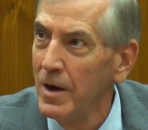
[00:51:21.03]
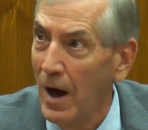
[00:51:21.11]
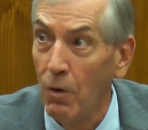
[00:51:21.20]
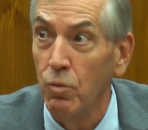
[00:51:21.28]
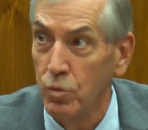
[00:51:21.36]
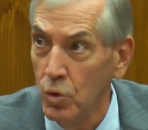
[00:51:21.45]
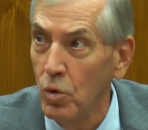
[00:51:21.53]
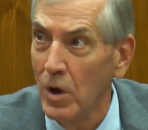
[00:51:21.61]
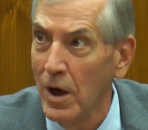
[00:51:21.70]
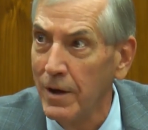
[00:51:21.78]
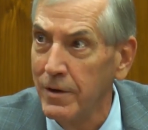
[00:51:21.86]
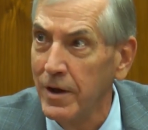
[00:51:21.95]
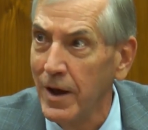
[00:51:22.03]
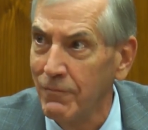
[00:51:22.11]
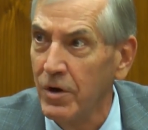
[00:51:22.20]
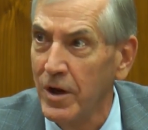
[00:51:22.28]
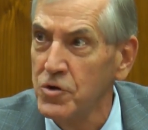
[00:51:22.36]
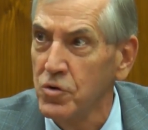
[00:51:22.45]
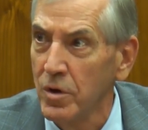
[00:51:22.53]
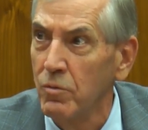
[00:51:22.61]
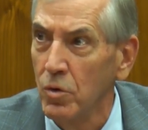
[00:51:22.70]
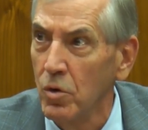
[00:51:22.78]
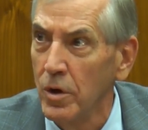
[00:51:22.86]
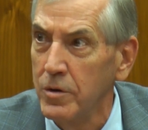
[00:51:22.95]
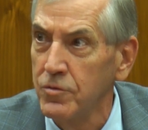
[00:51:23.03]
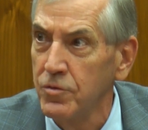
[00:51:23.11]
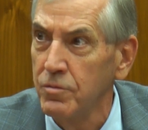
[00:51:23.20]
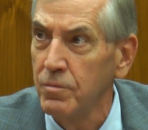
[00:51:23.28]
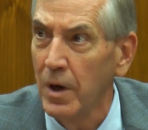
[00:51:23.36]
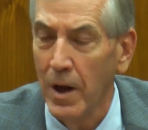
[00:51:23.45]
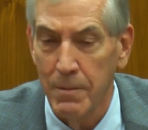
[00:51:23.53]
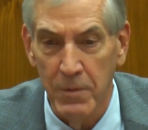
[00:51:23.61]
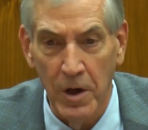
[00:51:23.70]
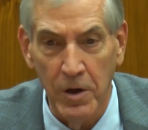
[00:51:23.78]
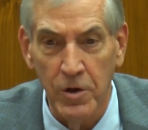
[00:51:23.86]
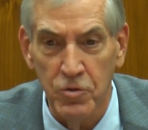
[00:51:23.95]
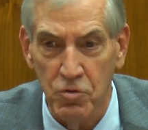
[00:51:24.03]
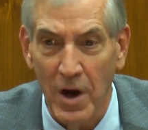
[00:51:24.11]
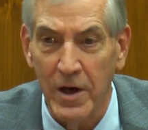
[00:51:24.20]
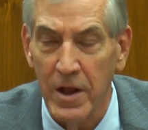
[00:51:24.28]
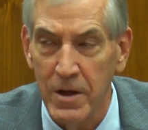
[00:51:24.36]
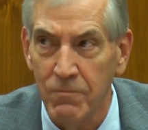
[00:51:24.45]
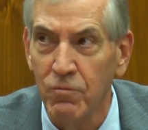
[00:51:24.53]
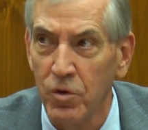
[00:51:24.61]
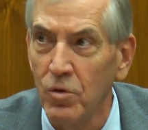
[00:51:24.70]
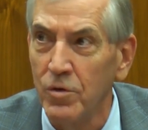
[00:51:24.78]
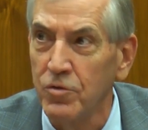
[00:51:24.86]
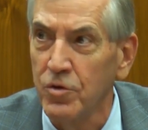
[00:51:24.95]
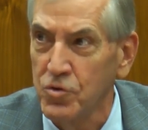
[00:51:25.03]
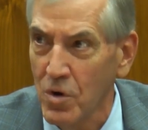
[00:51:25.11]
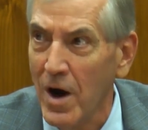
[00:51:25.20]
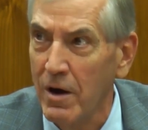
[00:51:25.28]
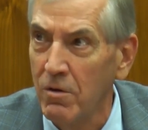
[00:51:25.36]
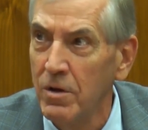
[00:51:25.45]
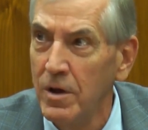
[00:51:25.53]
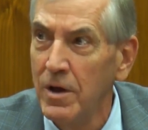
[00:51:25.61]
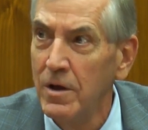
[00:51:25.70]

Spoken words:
I'll rule on the evidentiary rulings, but I'm not going to try to influence a trial.